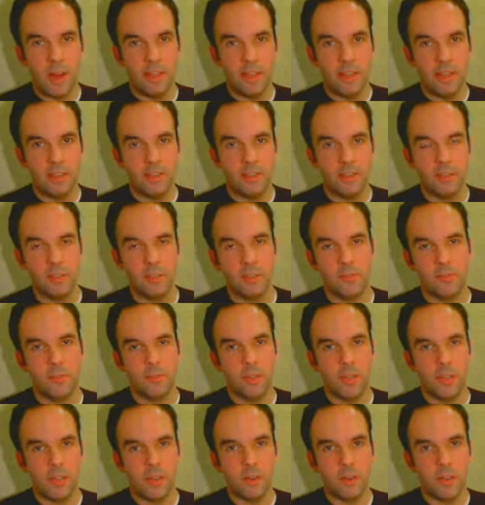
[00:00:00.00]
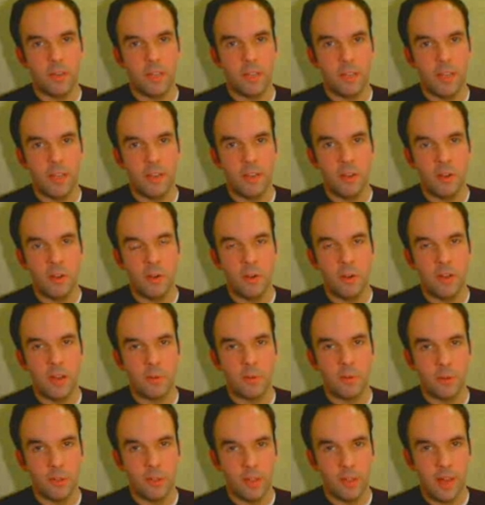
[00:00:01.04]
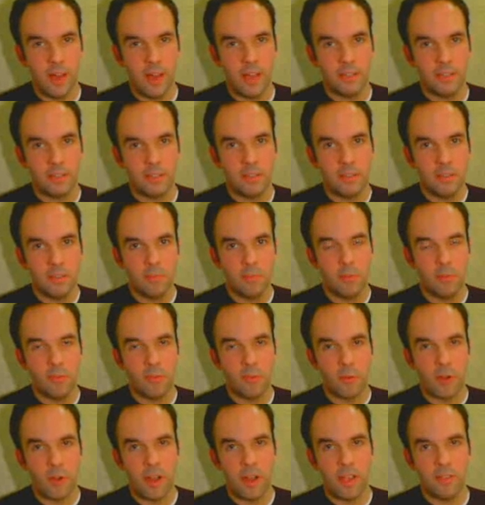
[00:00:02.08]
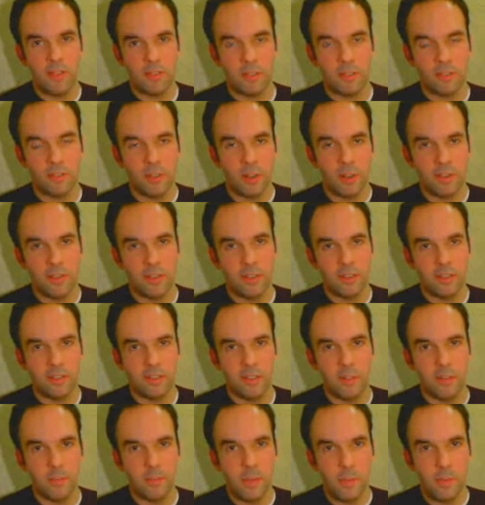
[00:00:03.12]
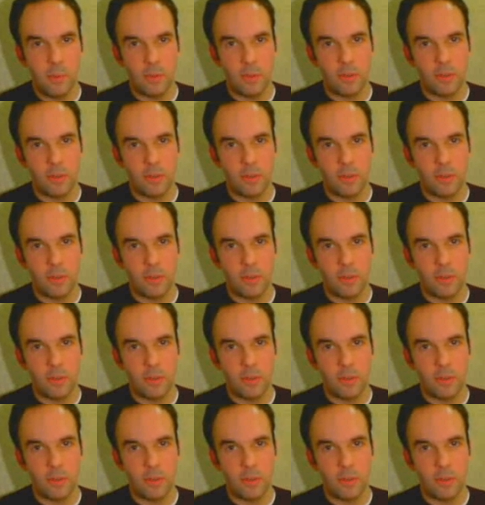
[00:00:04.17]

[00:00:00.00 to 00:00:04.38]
I need to do this video, and I realize before I even start this that